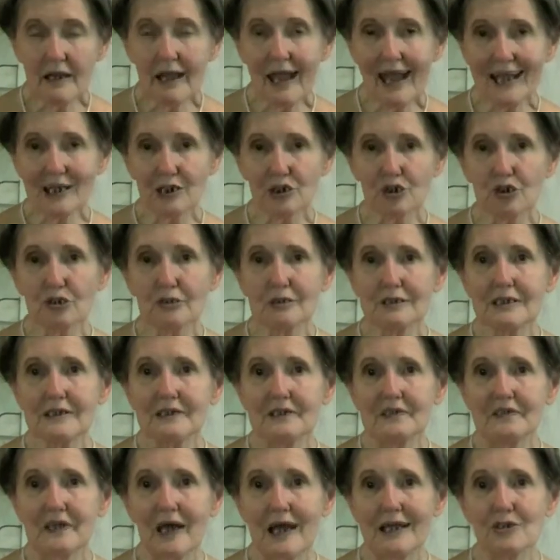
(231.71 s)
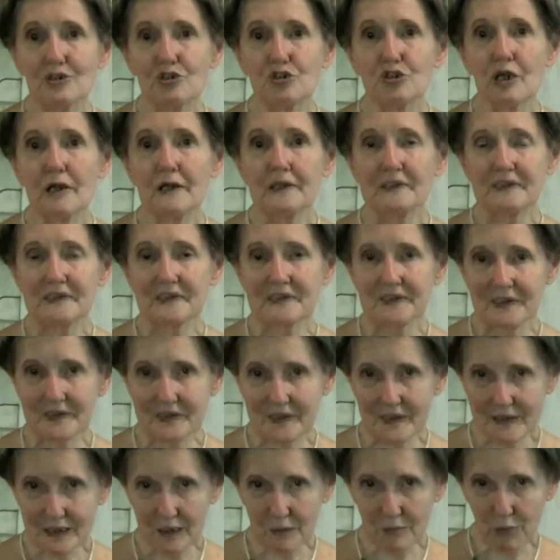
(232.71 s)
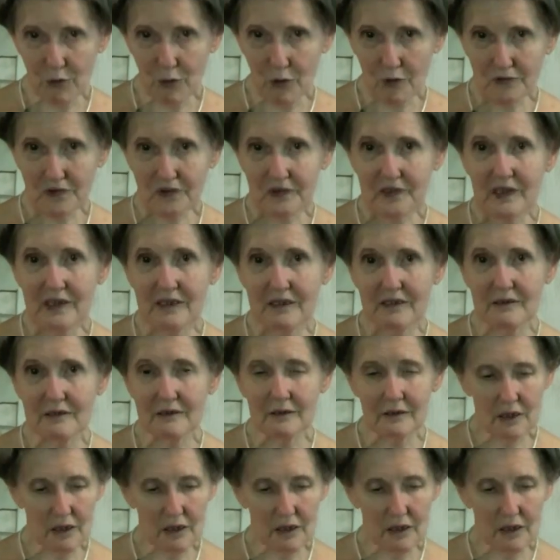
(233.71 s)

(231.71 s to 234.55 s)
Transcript: Actually, it digests the protein.